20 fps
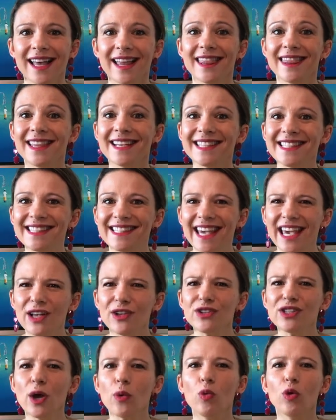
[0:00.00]
The
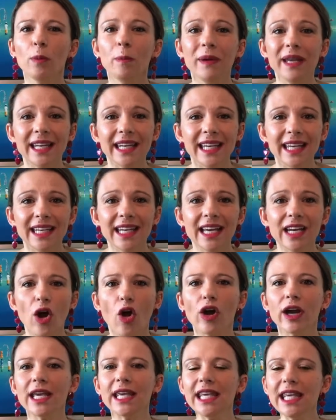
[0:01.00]
skills that will be needed
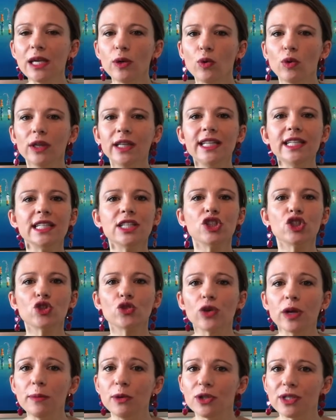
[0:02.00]
are equally
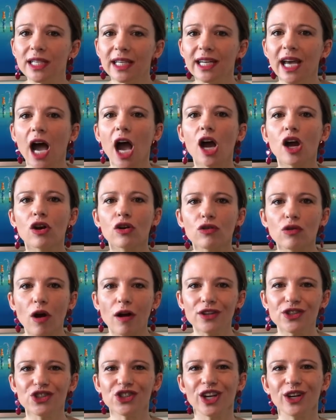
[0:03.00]
distributed
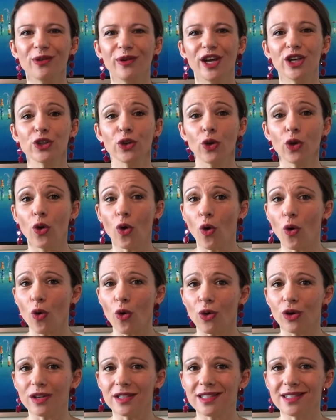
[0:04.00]
across generational
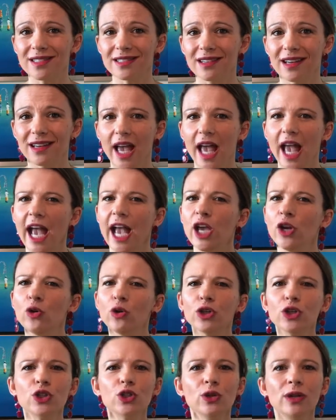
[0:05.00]
cohorts. In
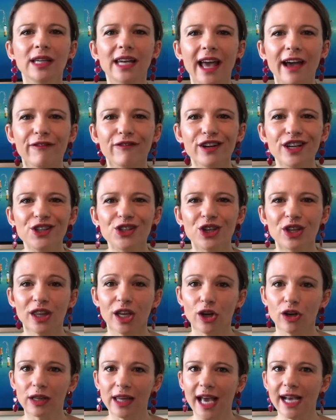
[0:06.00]
order to leverage the
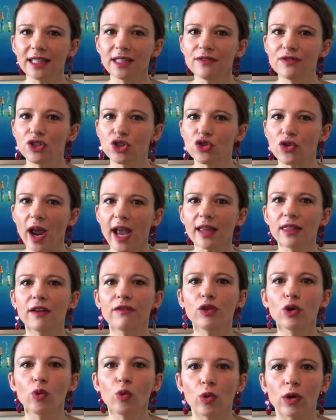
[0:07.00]
collective strength of
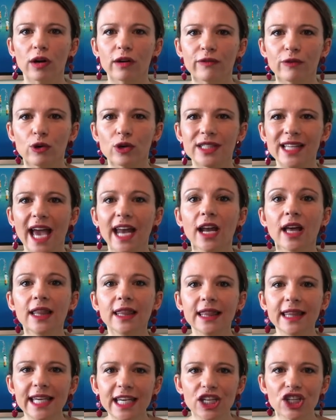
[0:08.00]
their workforce and
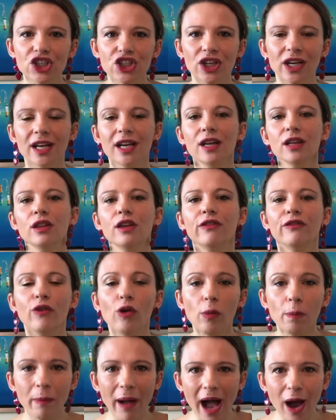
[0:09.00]
unleash the
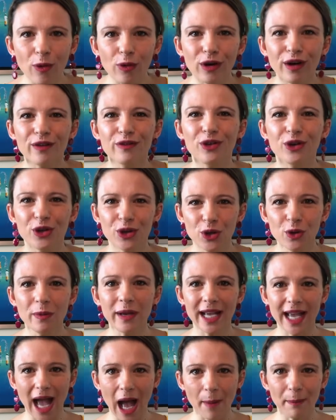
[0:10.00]
full power of their human
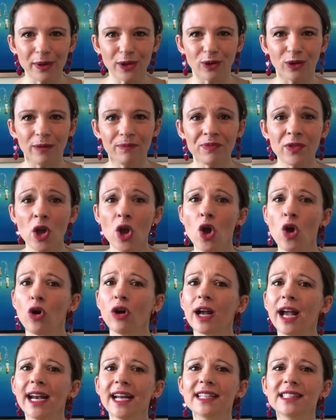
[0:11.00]
capital,
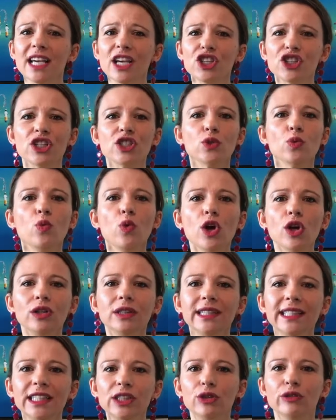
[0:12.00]
organizations will
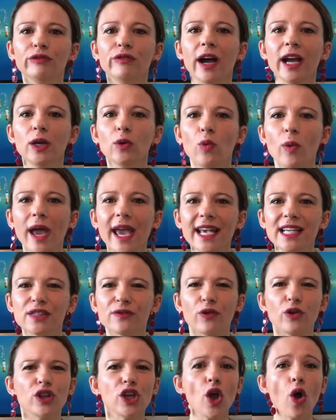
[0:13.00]
need to find ways
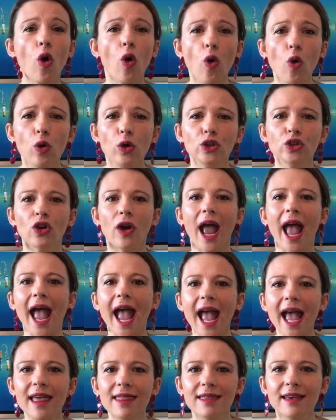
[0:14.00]
for the older
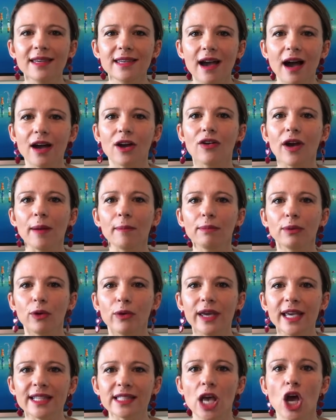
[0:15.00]
and the younger
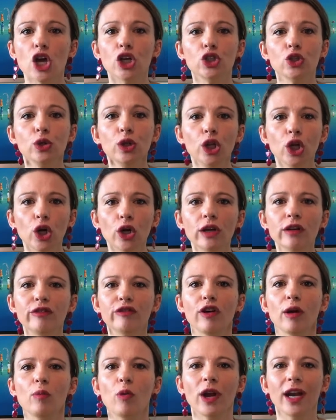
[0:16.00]
employees to learn
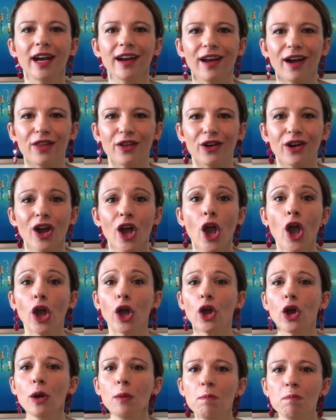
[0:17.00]
from one another,
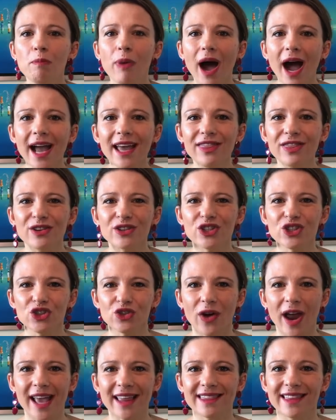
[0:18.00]
combine their
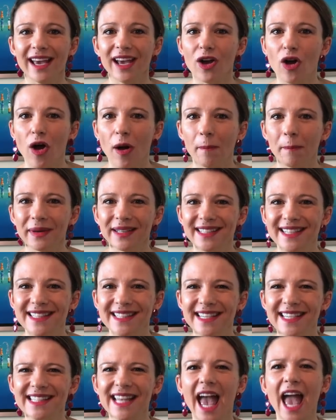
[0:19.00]
strengths and
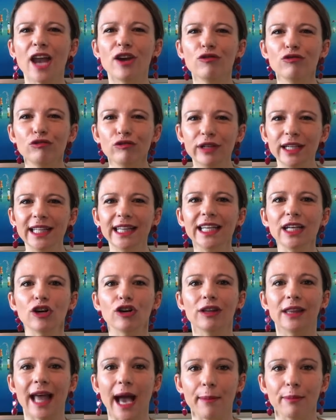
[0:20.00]
competencies, and really
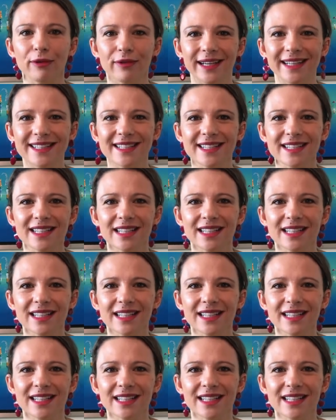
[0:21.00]
collaborate.